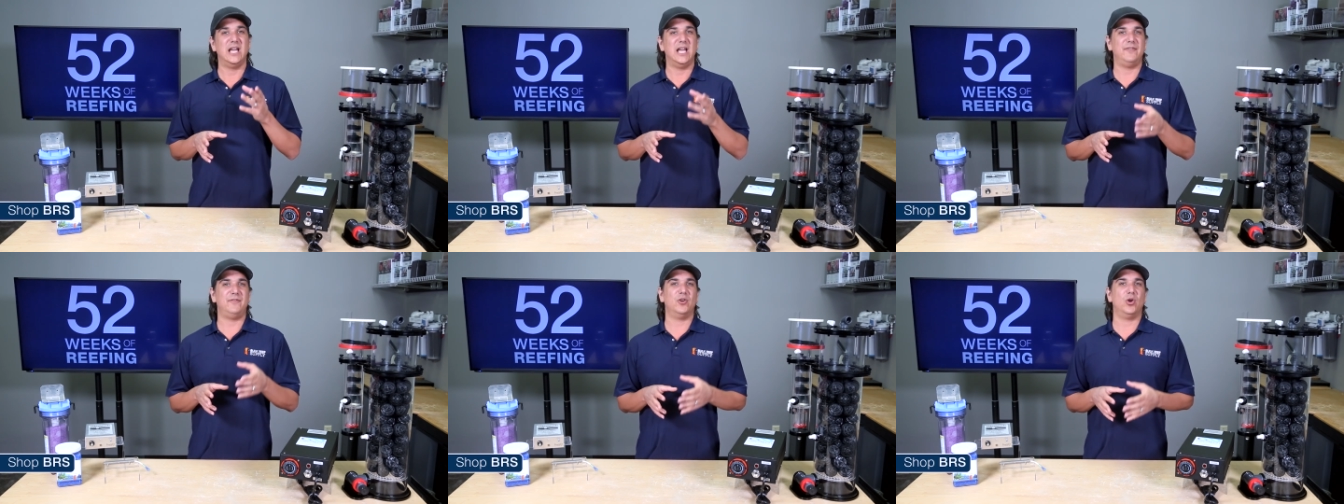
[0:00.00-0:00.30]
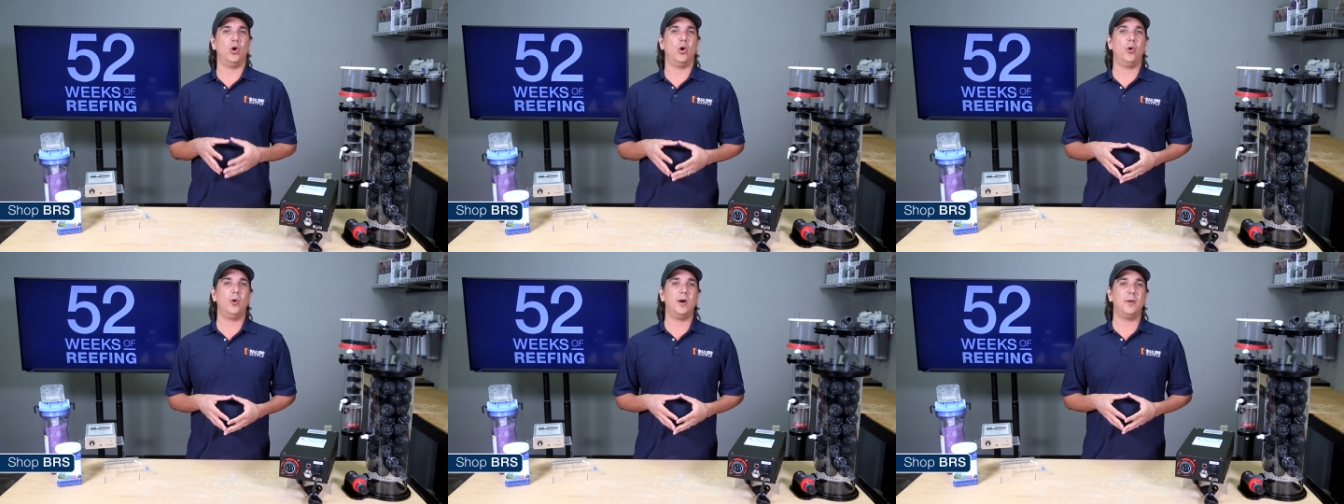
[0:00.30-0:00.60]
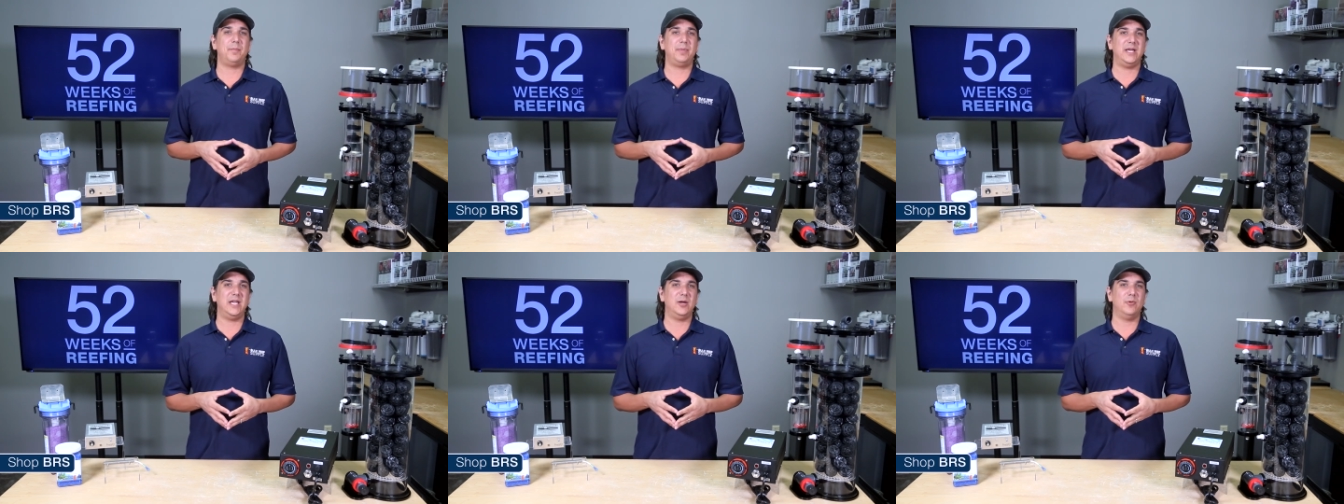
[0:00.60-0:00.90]
If your
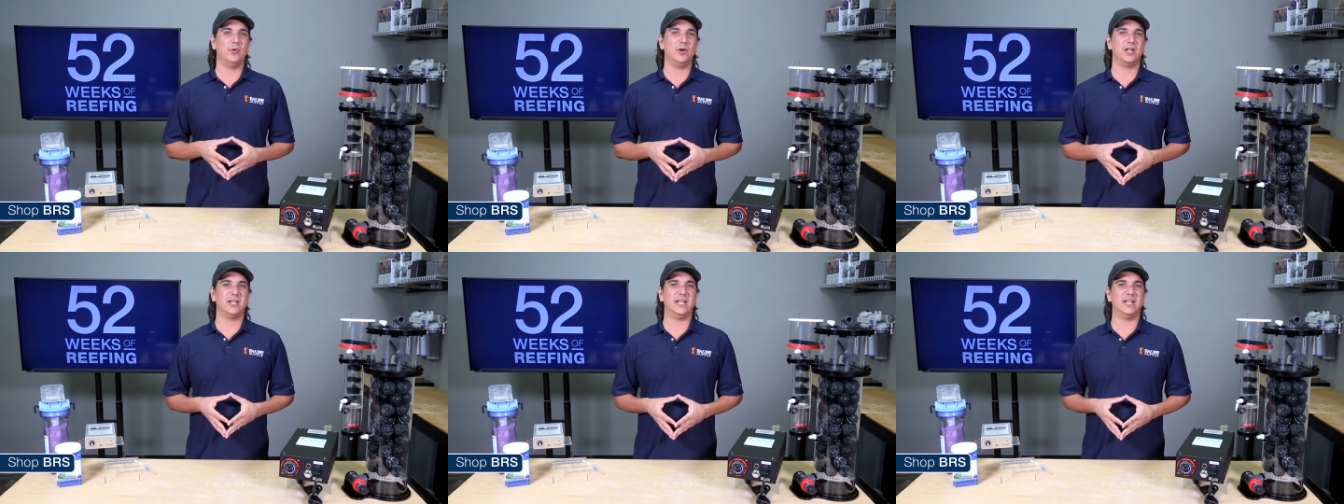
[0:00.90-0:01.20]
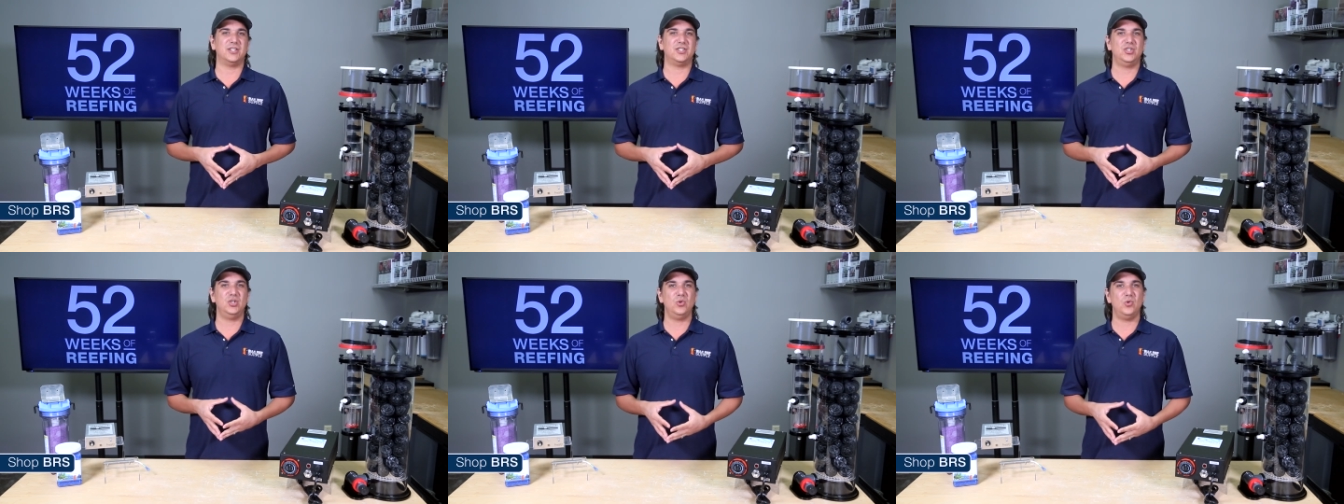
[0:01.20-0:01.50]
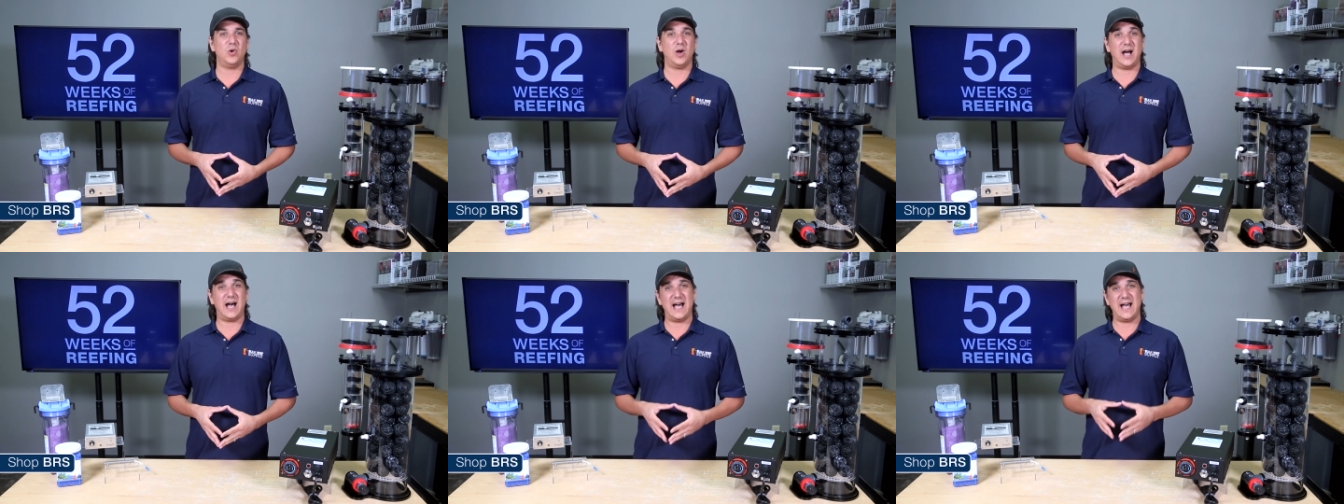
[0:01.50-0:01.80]
ORP were to get
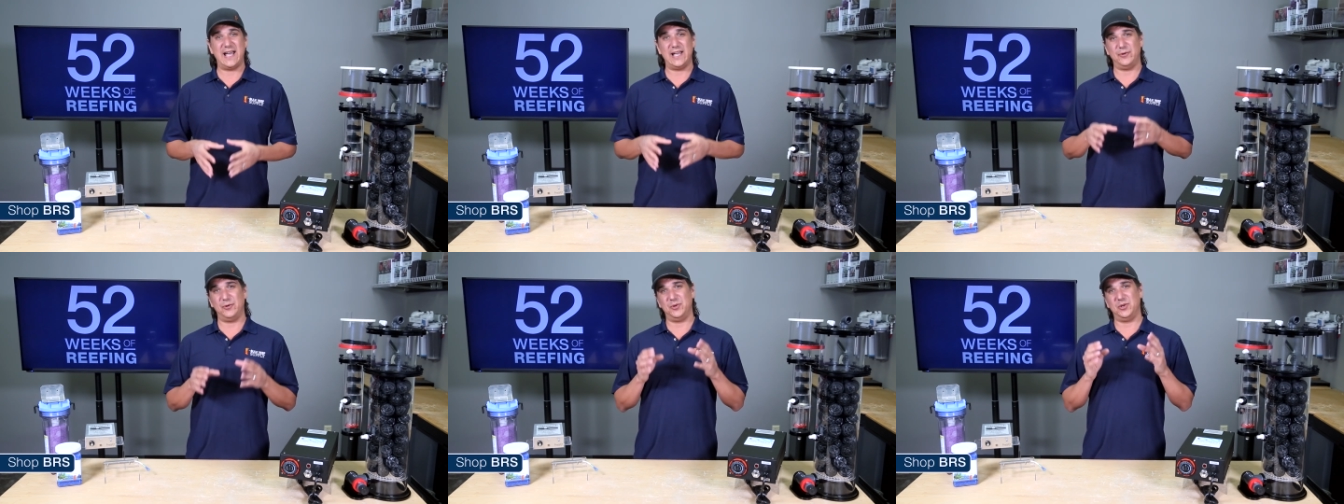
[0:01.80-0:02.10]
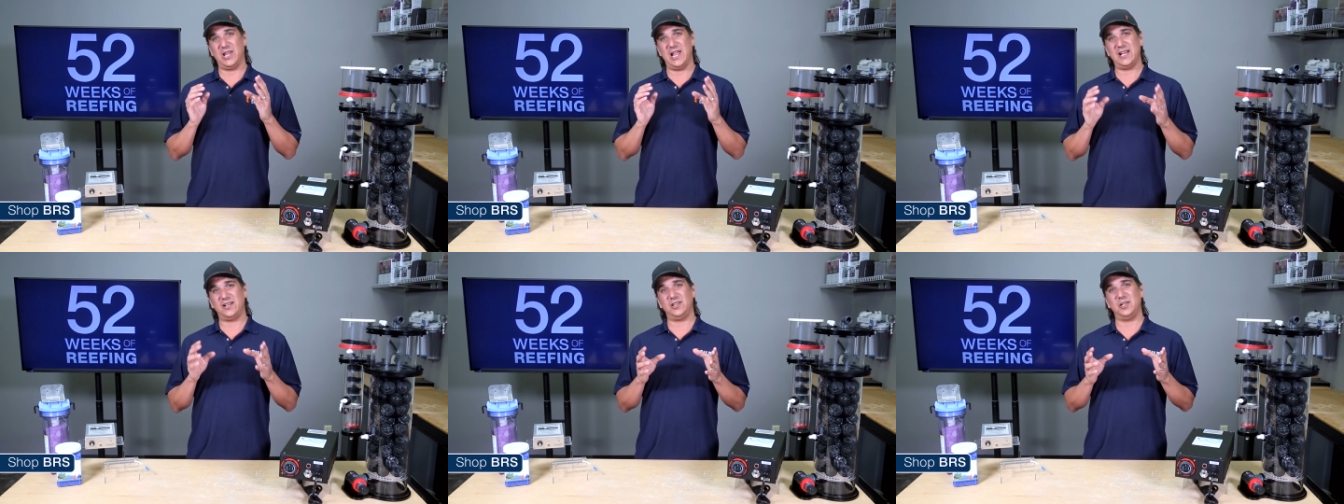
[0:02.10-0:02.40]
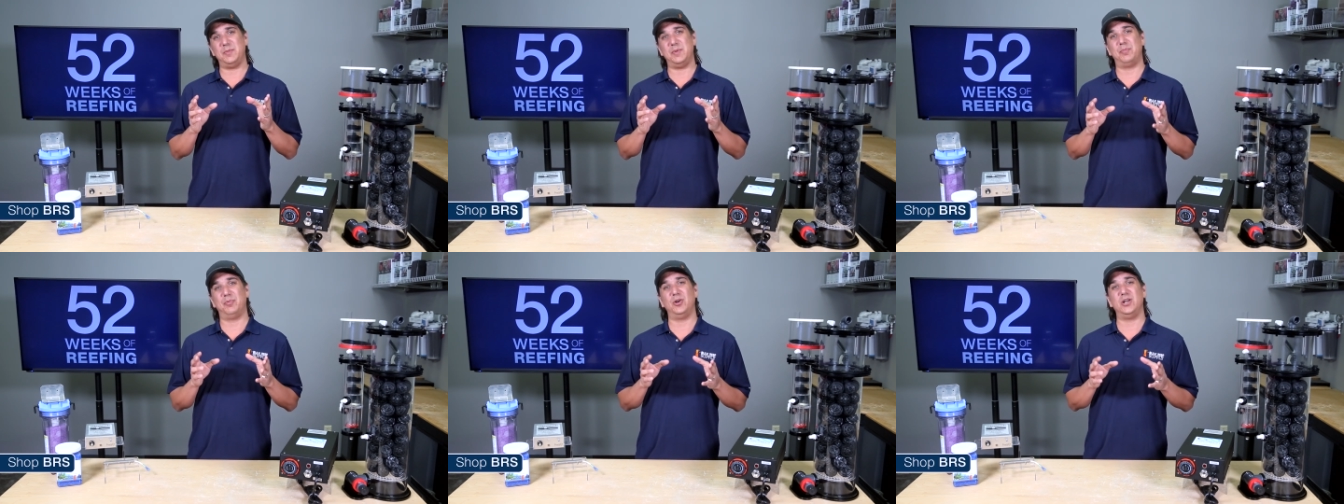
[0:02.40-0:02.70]
too high, it would
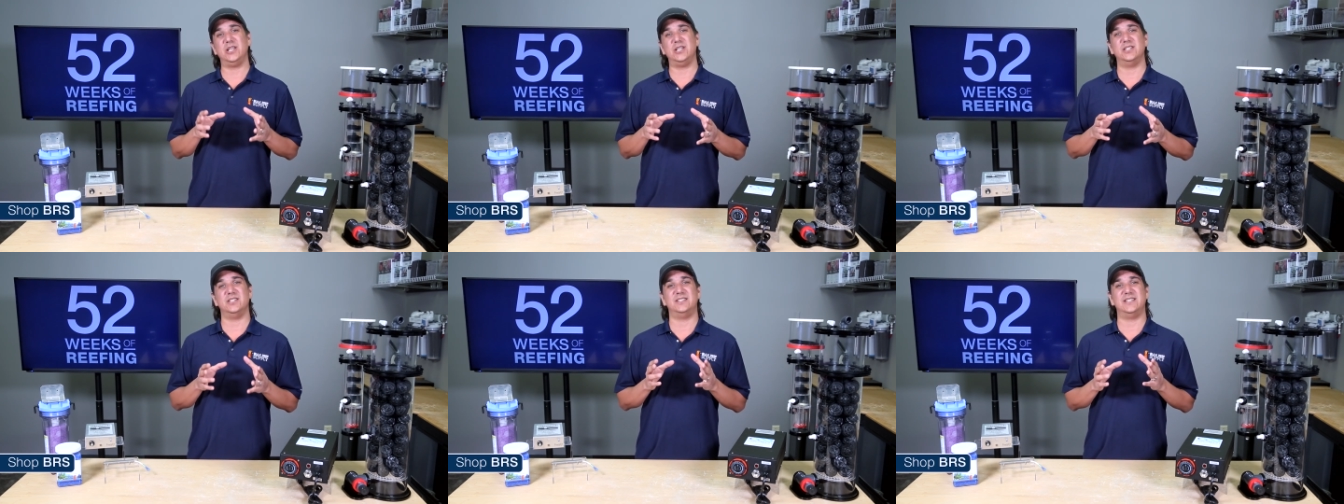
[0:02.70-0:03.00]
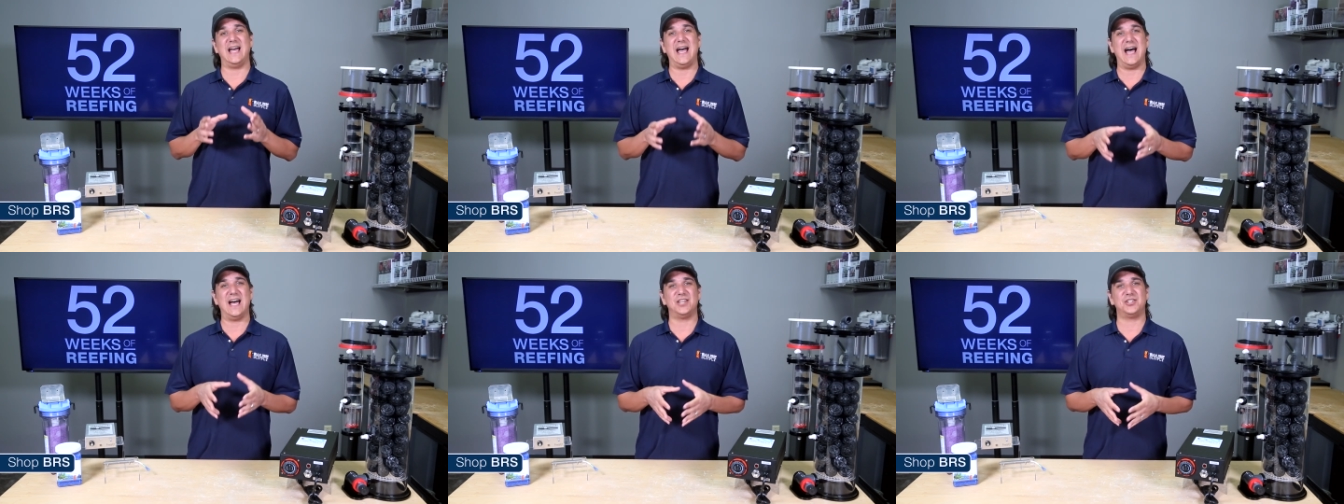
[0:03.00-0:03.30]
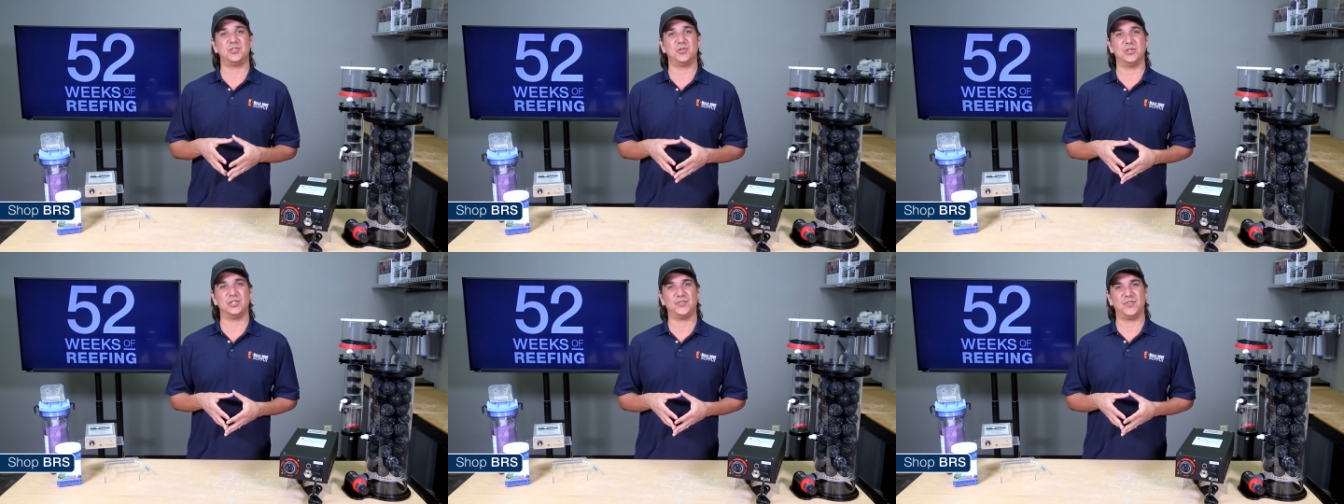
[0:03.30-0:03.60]
likely be pretty
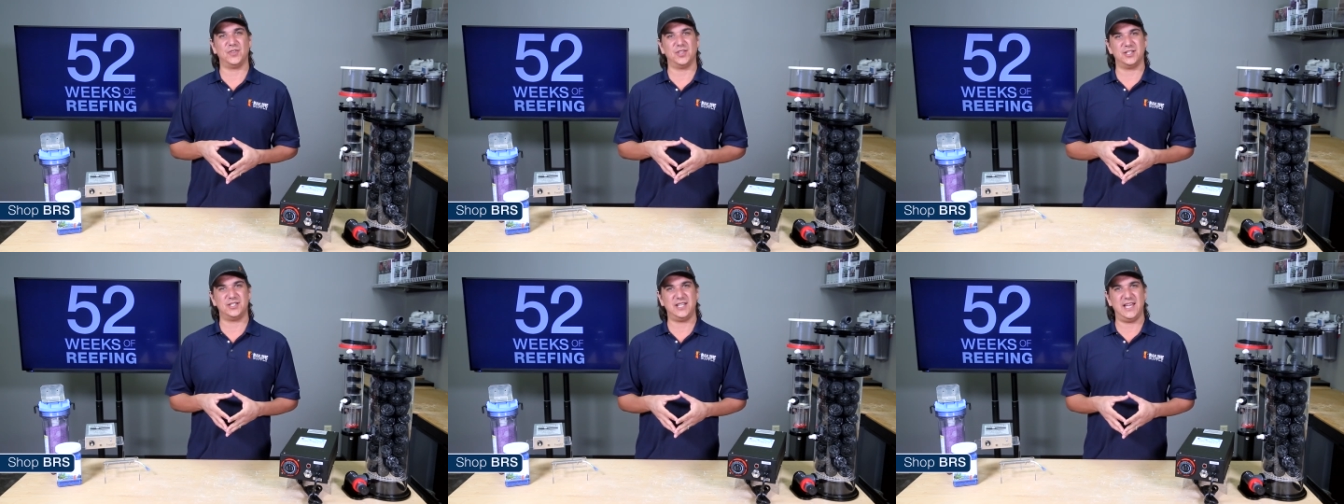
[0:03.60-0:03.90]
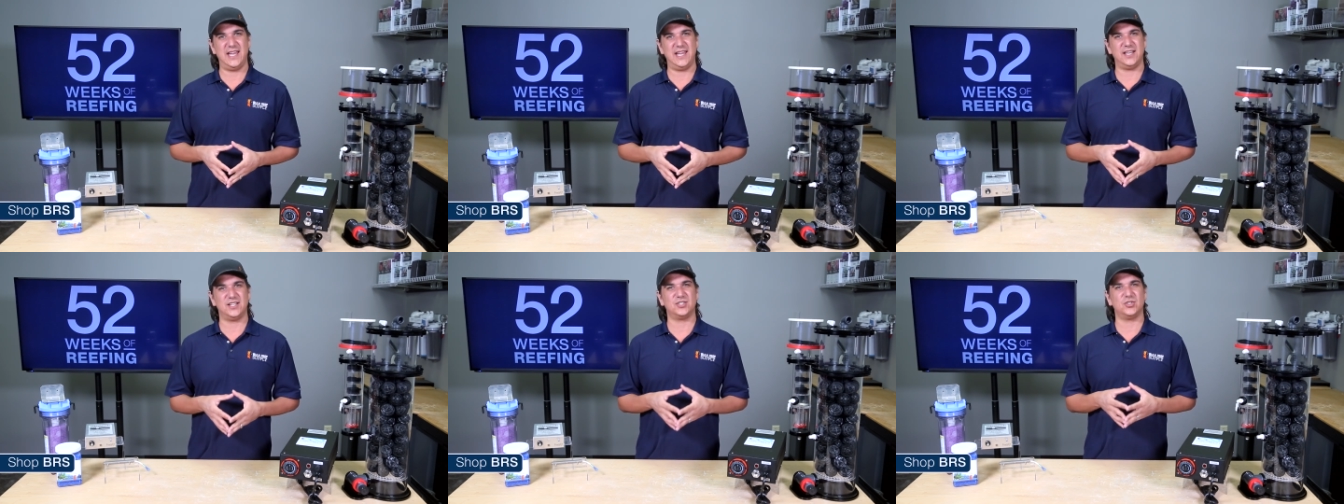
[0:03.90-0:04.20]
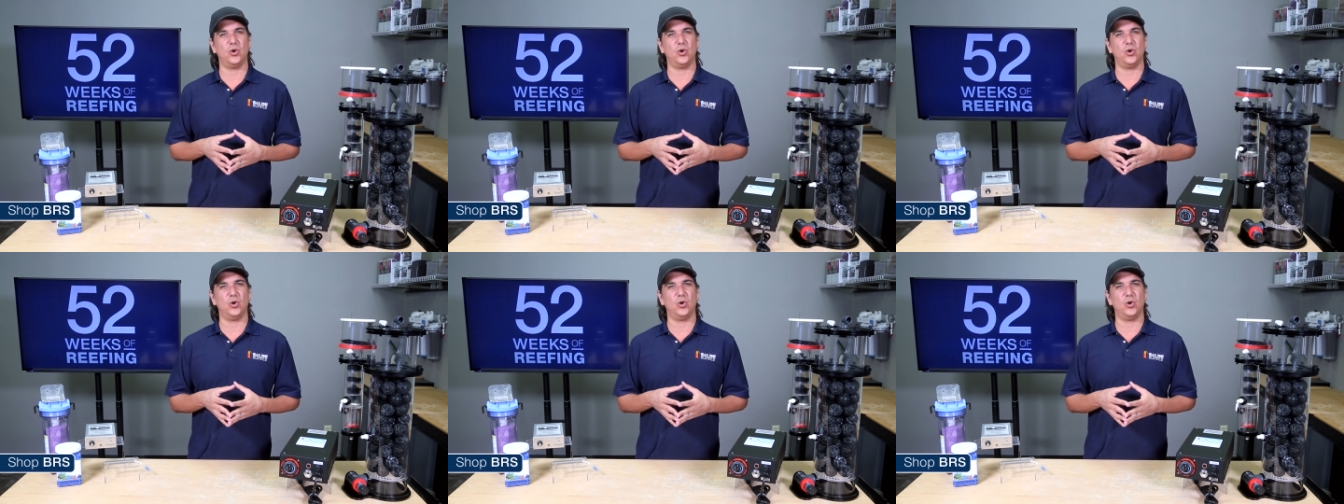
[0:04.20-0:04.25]
disastrous for the tank,